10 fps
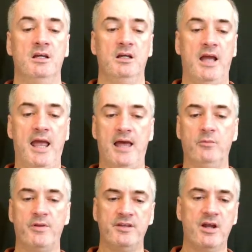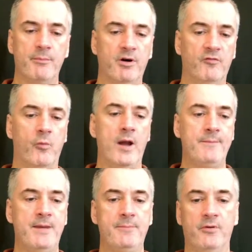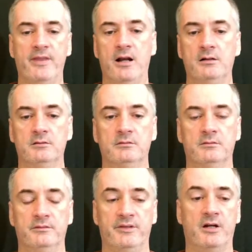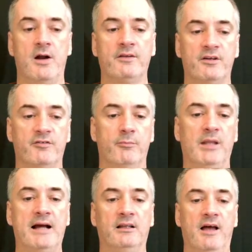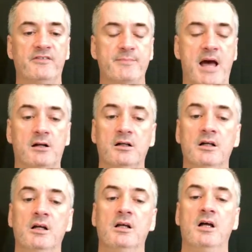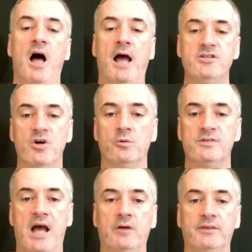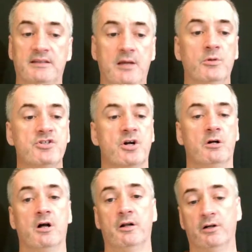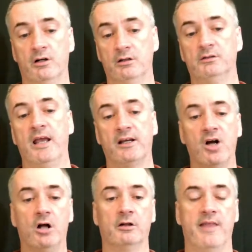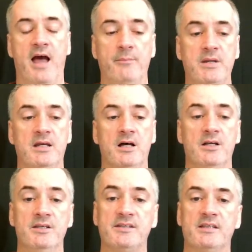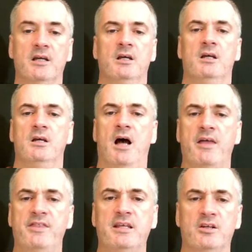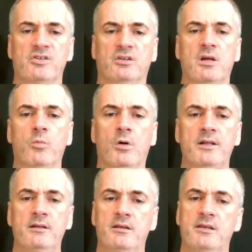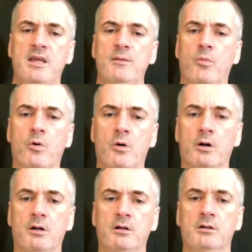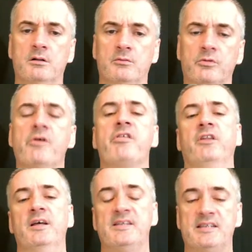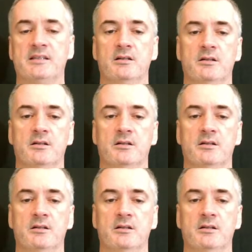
And with the number of white people there that are out there for Black Lives Matter, I don't doubt that they would turn on her and call her that, because I think there's only one thing more ruthless